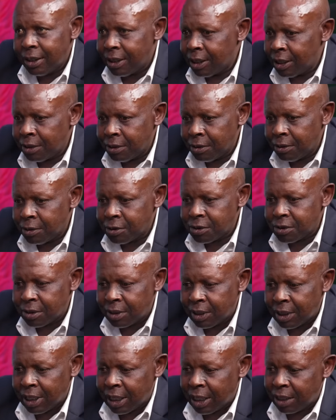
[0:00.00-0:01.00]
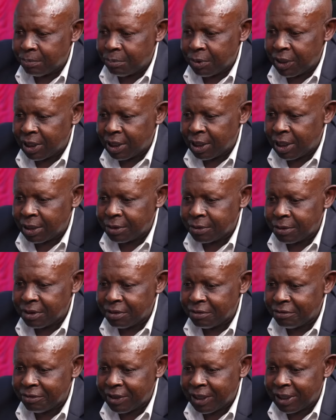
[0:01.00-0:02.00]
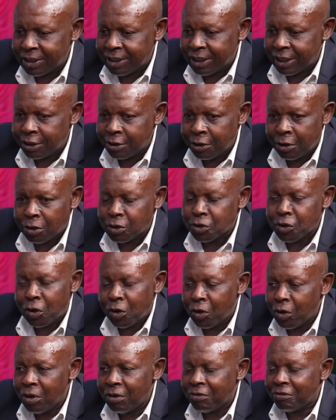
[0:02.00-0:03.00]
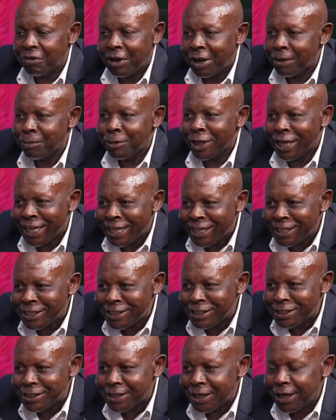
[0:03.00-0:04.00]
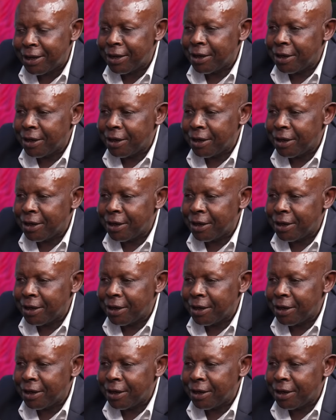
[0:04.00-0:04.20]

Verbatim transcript: and also regard being had to the fact that not all farmlands